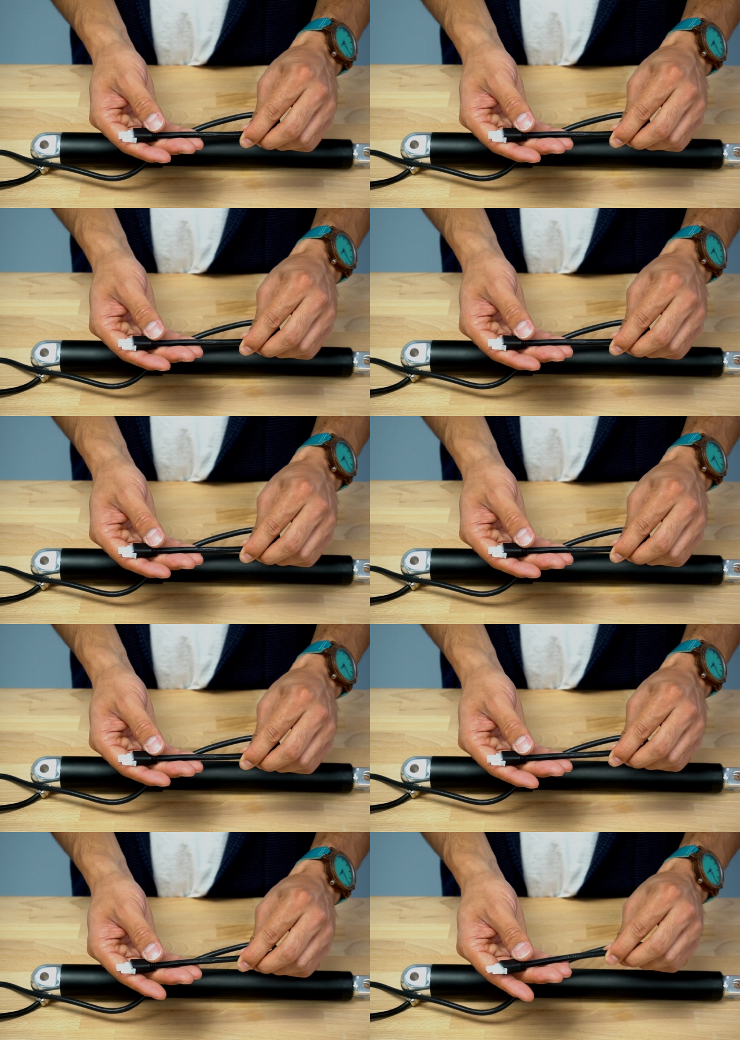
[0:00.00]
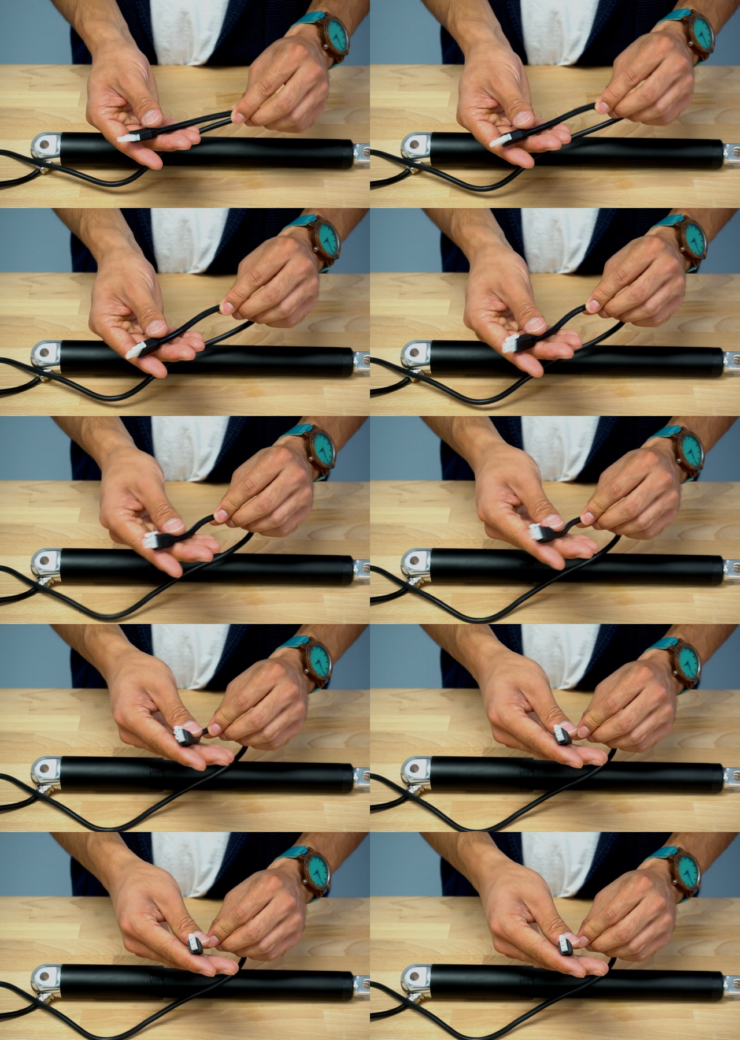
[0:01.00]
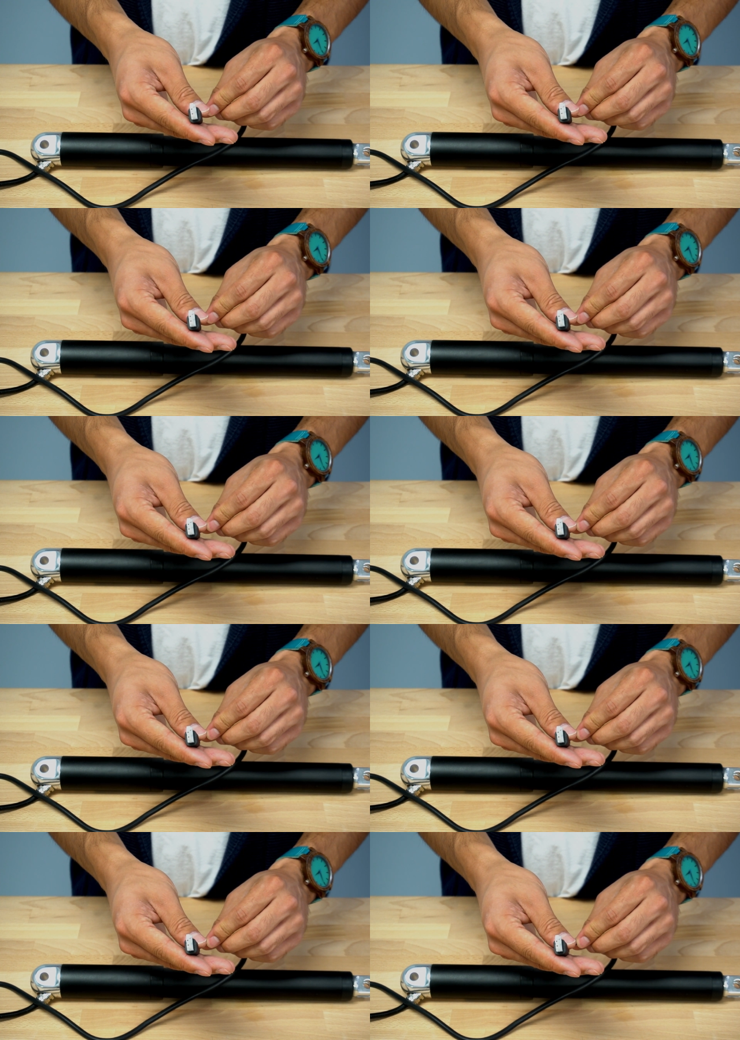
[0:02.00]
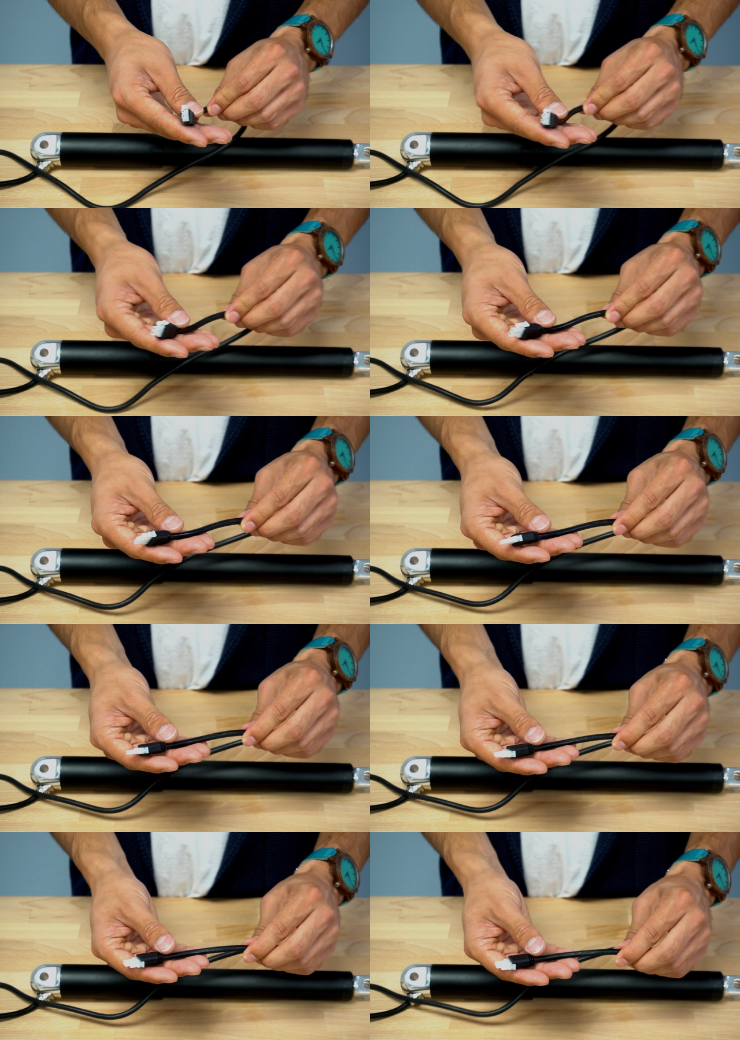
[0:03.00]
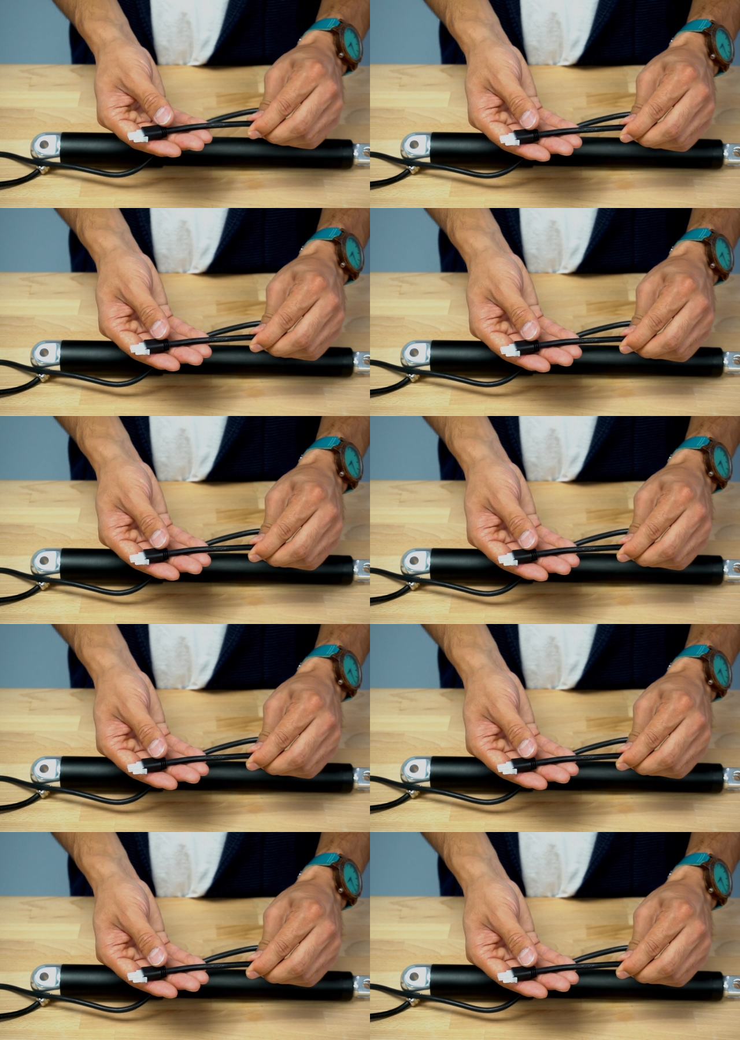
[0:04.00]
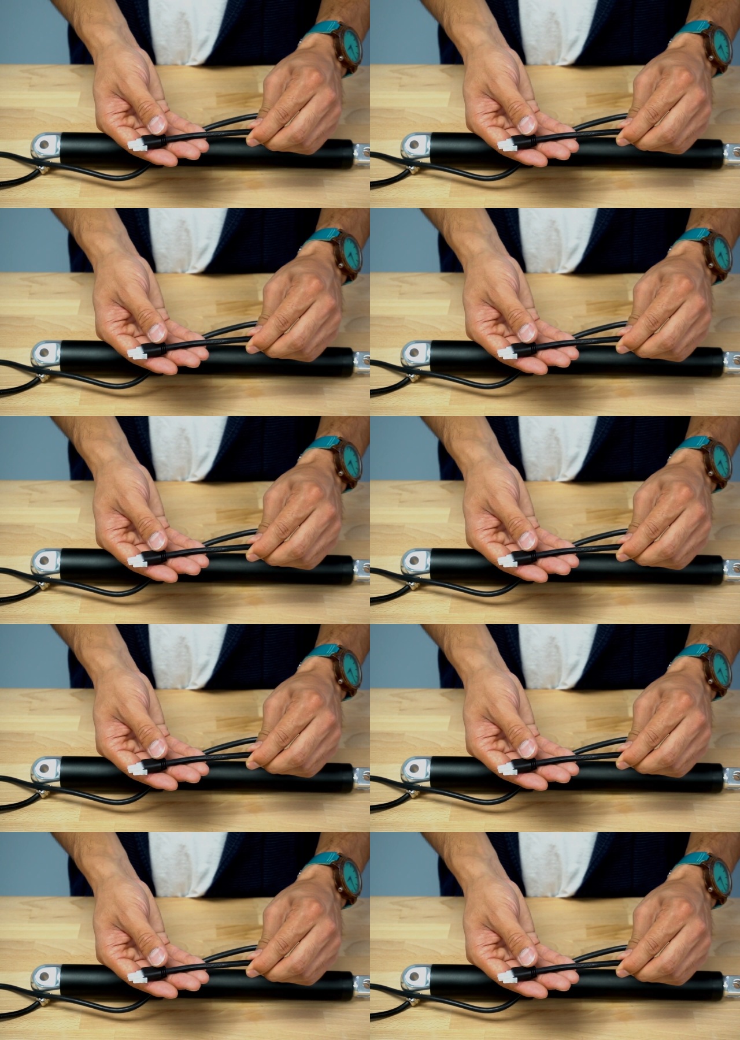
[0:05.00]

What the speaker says: No face is visible, so there are no lips to read.